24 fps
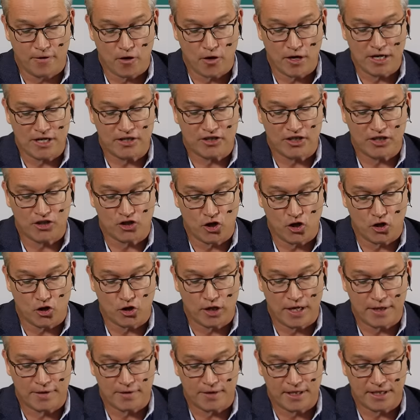various
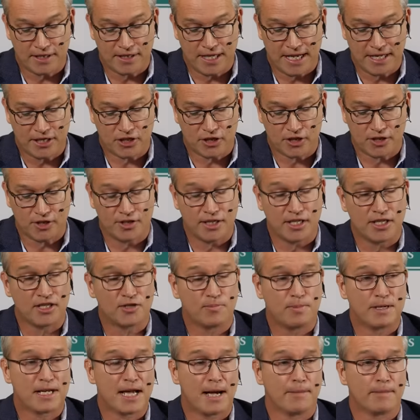internal ethnic tensions and
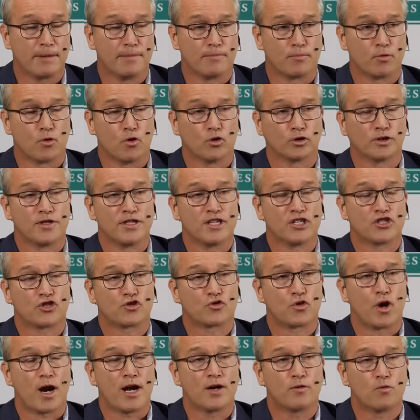has become embroiled in this
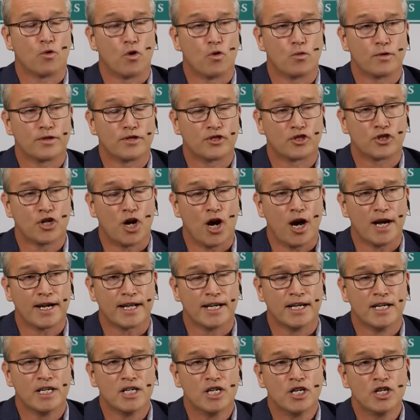trade war with
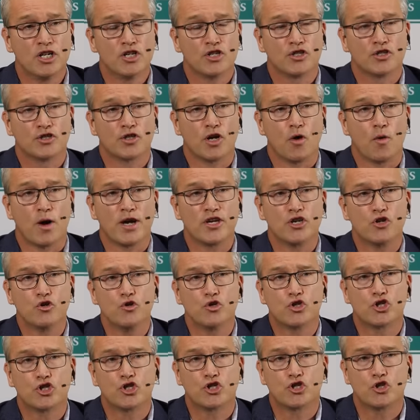China. So are
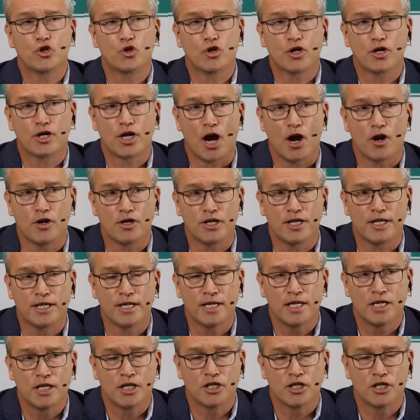you sugarcoating